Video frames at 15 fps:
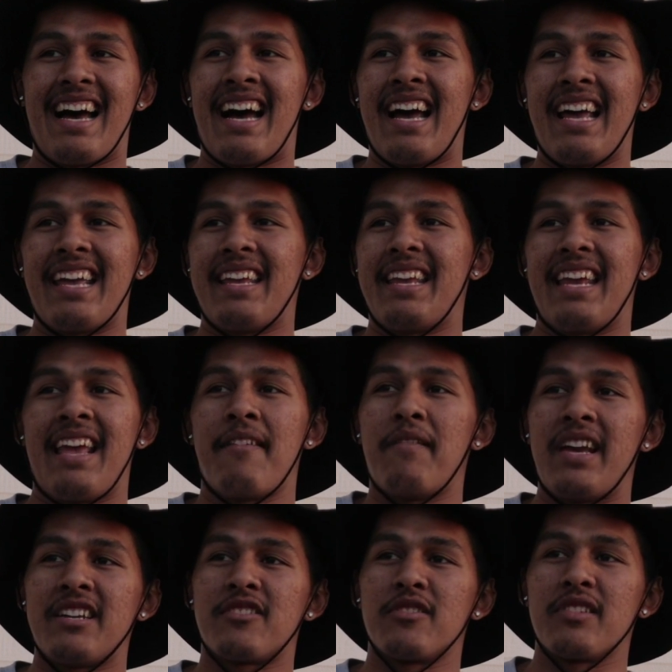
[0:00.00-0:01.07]
I
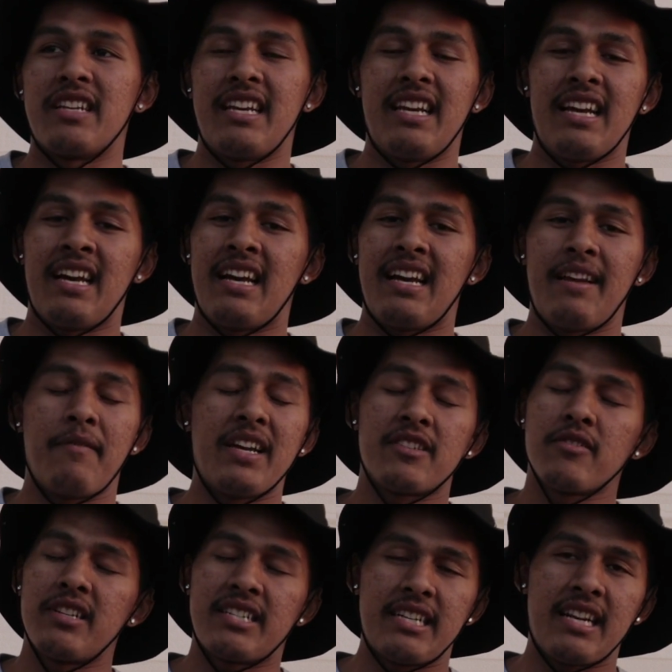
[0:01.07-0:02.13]

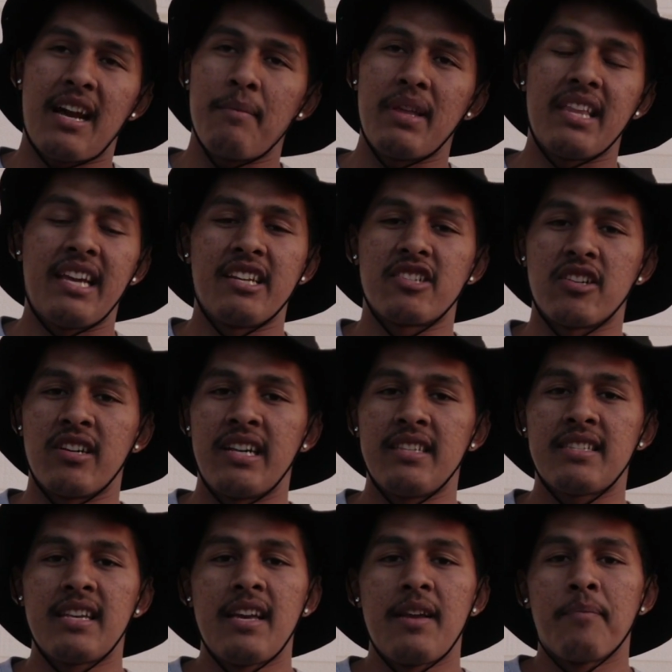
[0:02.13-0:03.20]
eventually she got me the
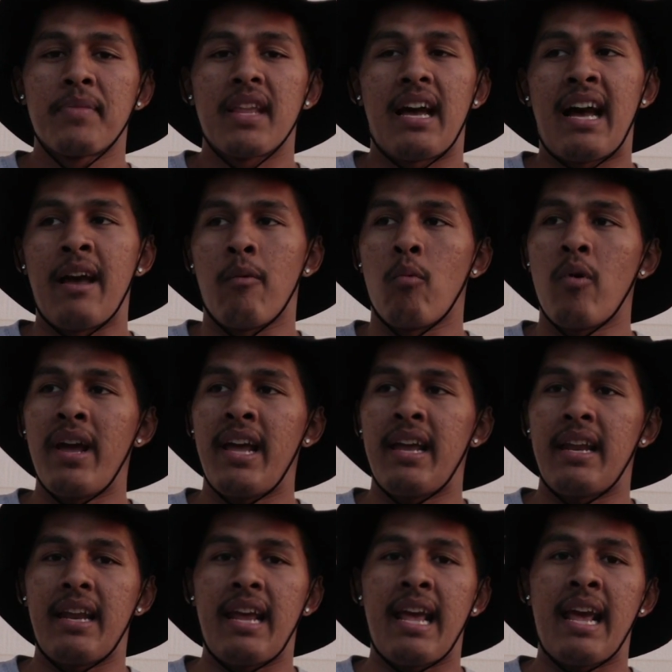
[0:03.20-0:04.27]
insurance. I
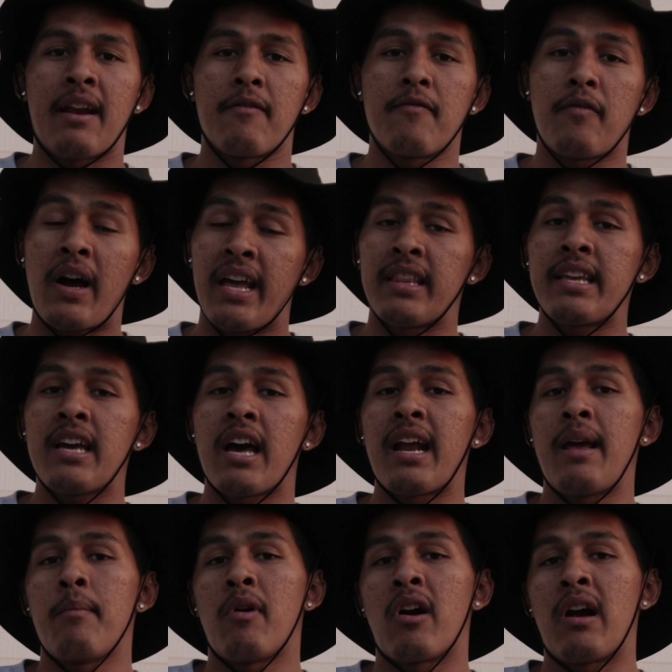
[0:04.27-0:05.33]
went and finally got
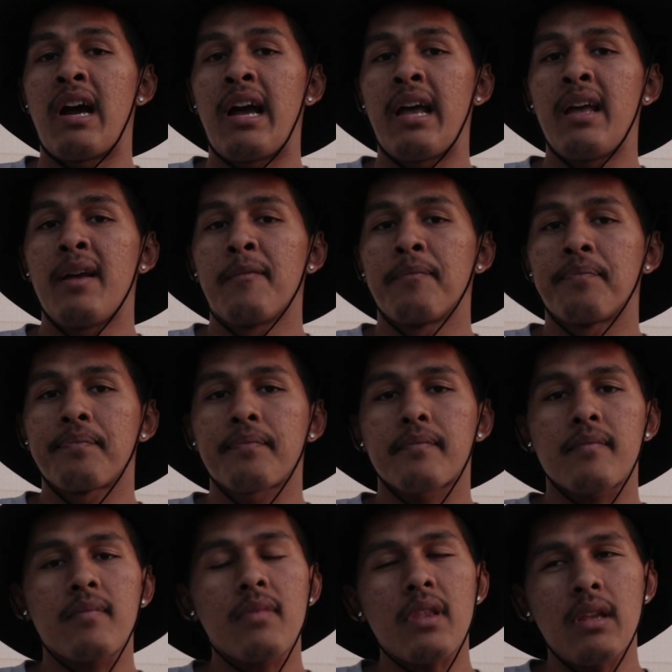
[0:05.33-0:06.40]
an MRI.
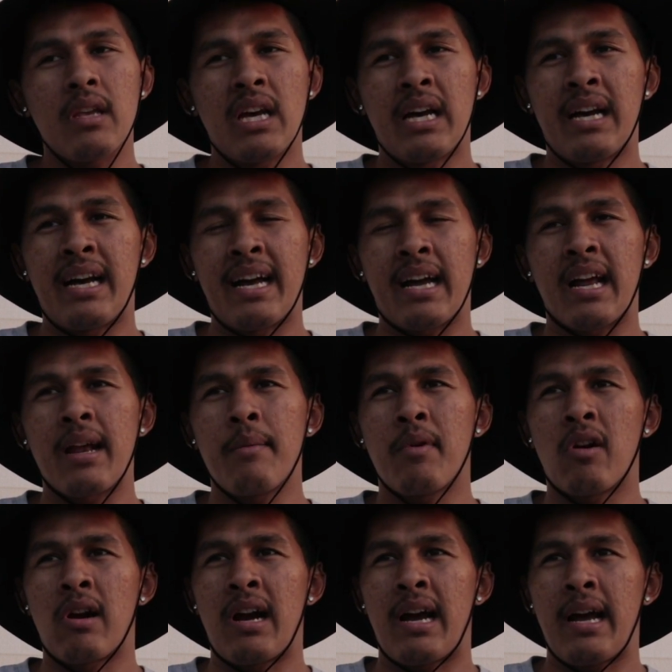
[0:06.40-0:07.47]
I got an
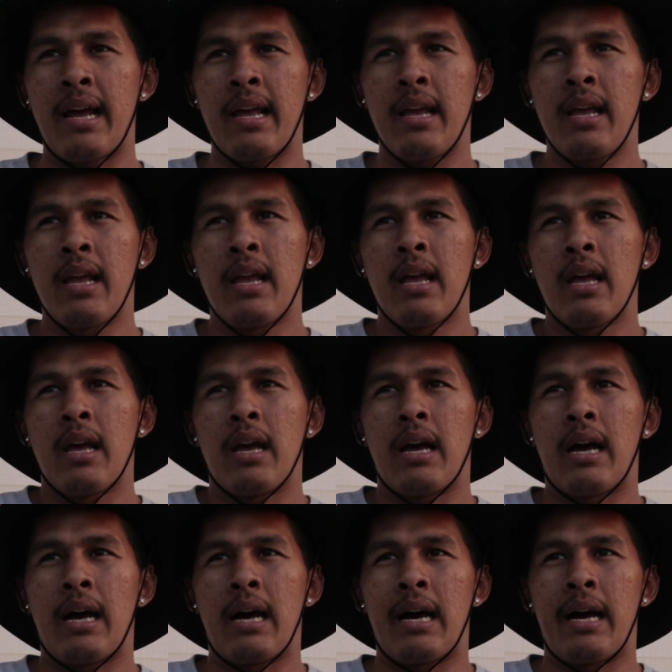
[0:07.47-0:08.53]
MRI.
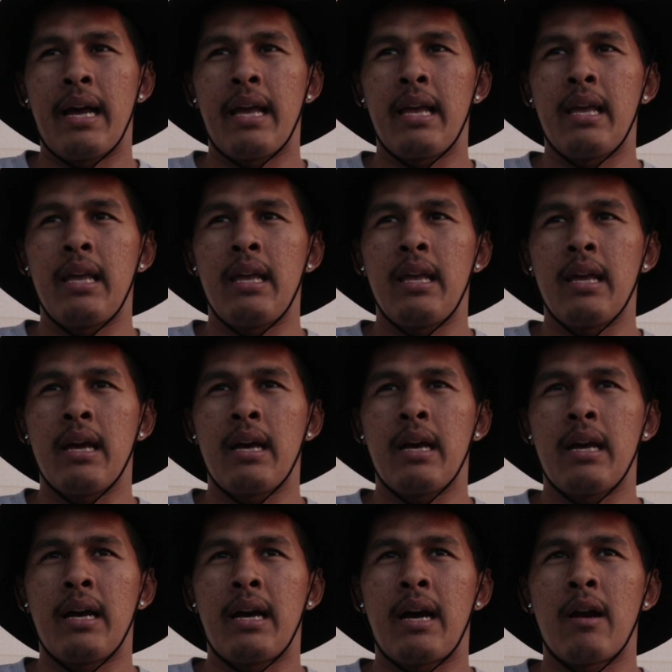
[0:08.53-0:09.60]

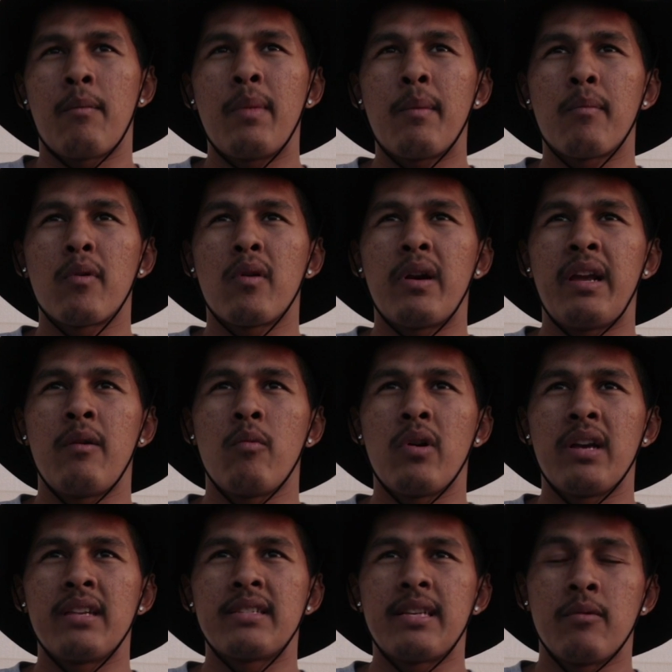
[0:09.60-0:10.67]
I remember it
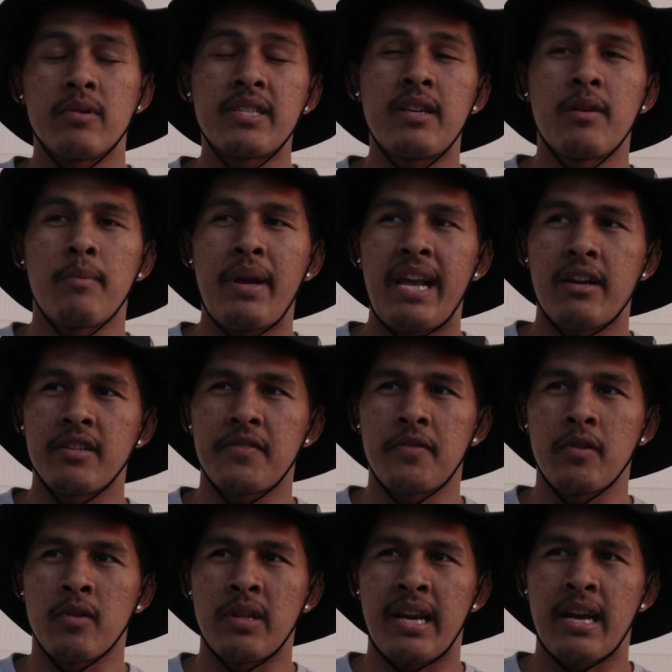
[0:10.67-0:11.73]
was here in
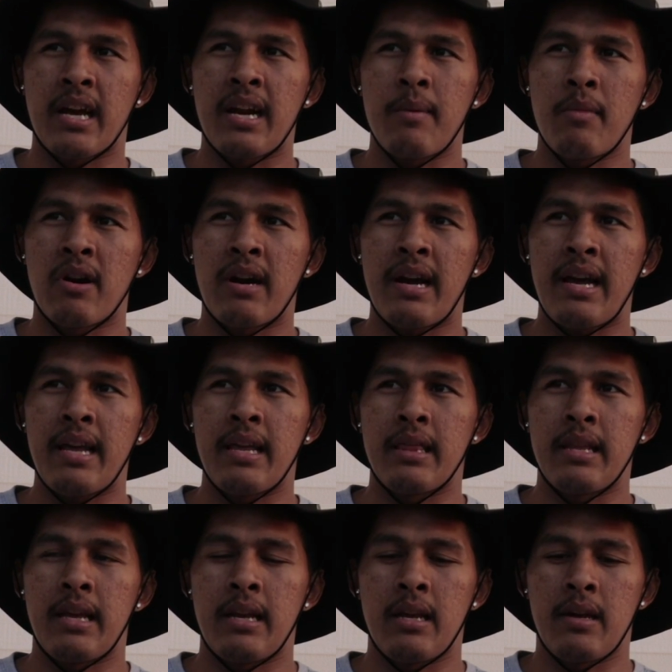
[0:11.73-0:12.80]
Bakersfield. I got an MRI,
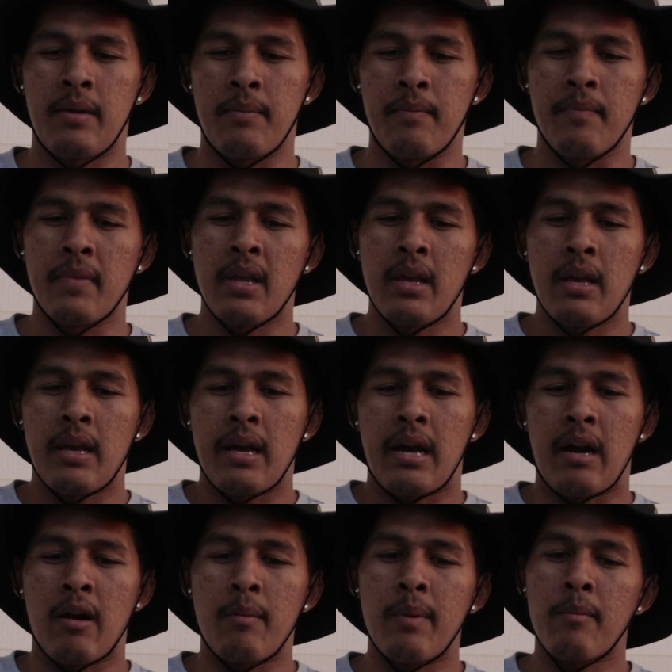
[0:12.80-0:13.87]
and then
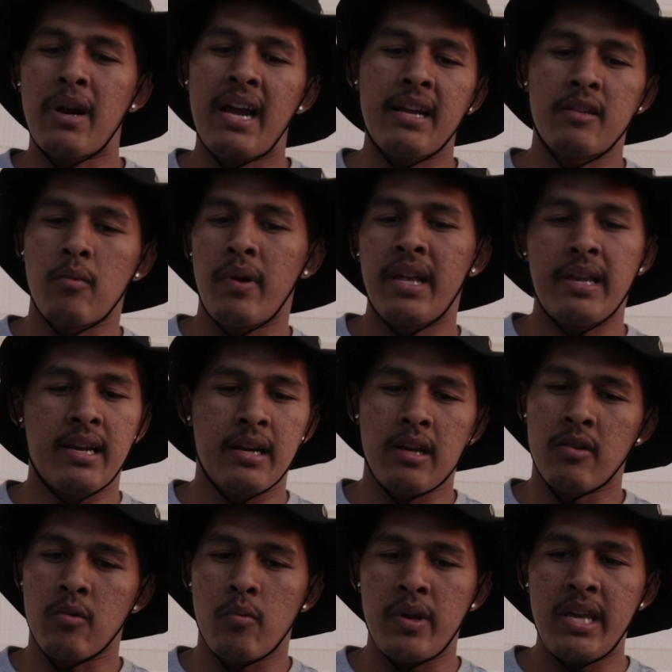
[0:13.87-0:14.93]
I remember I had to wait like
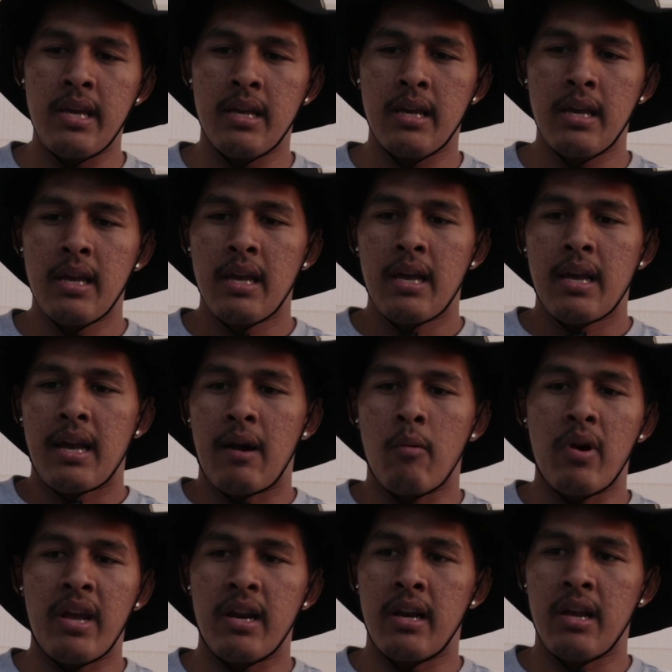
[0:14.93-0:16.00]
another week. I
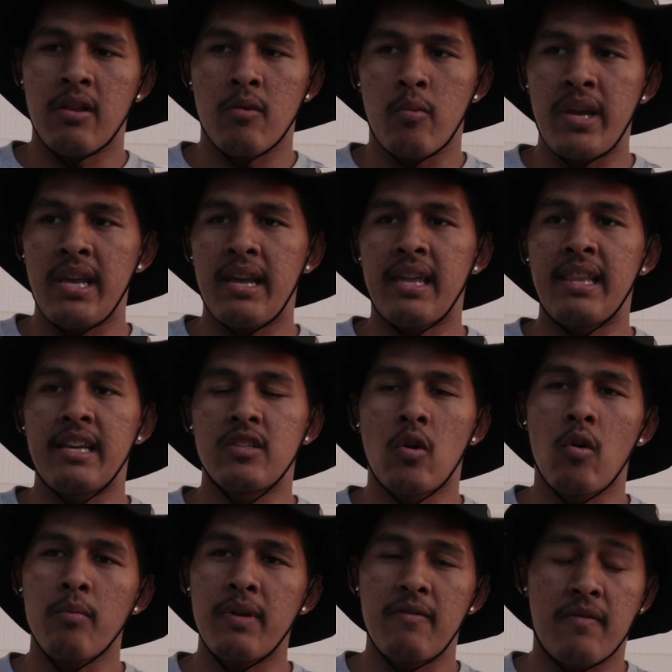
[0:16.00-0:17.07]
waited another week, and they
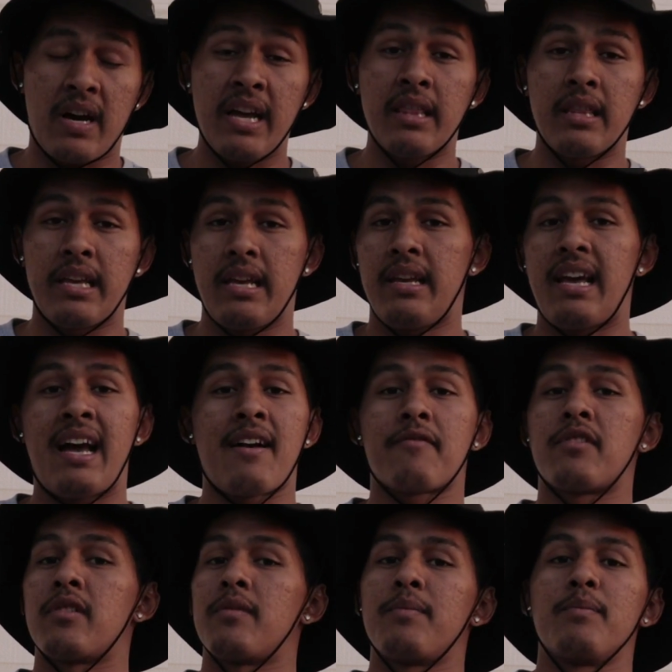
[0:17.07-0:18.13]
told me finally,
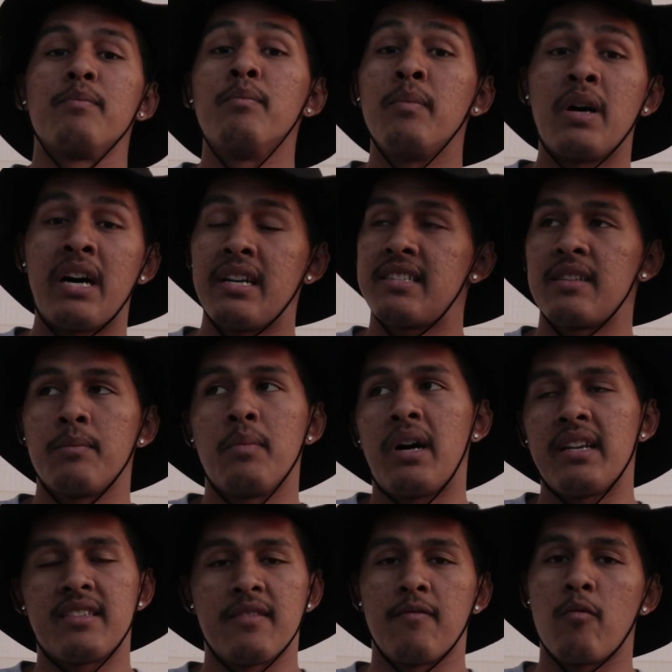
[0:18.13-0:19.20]
after months and
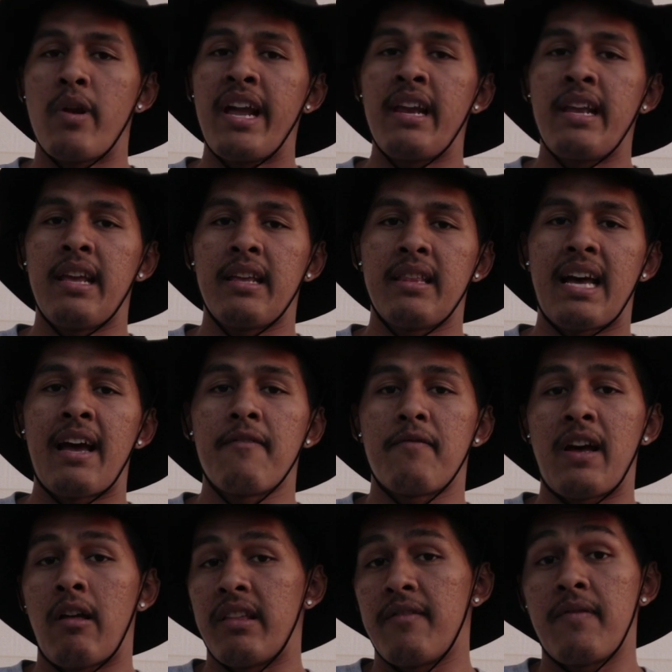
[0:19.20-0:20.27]
months of waiting, I
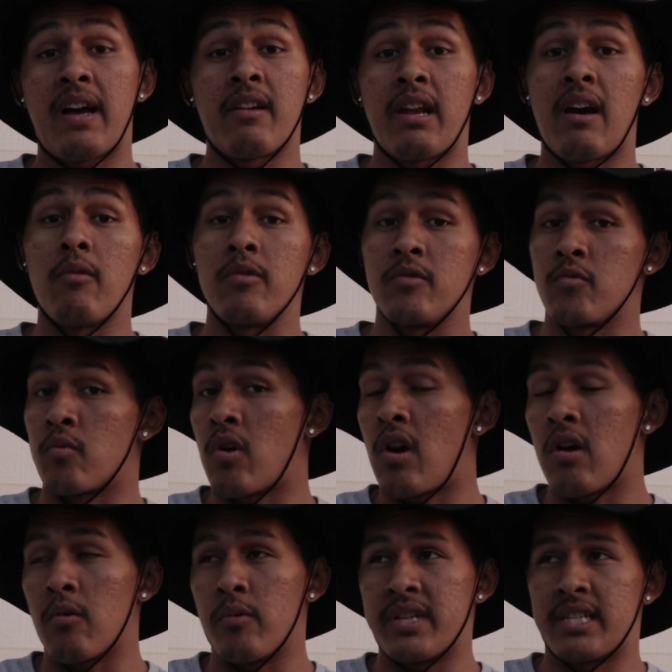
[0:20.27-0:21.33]
finally found out what was
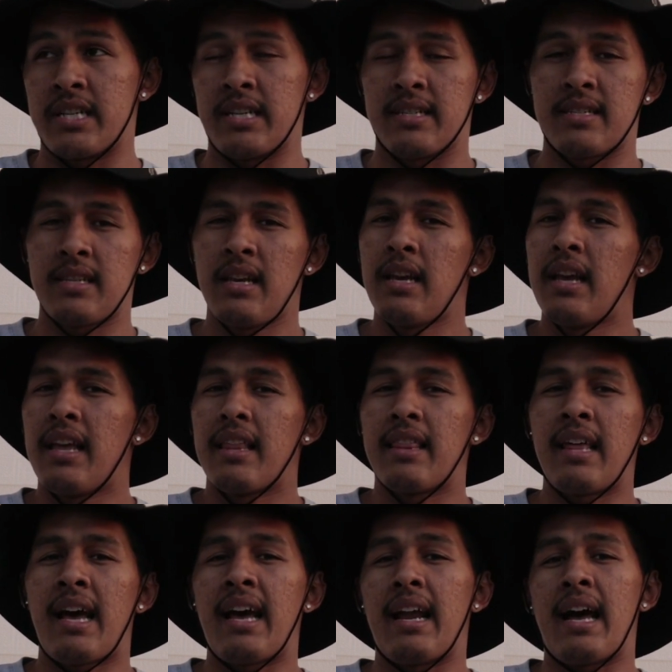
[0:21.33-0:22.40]
wrong, which is
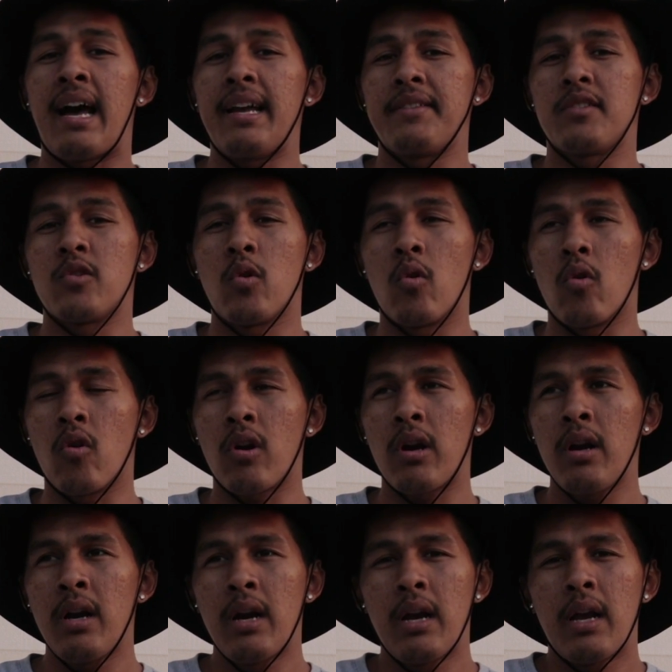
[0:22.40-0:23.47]
that I tore.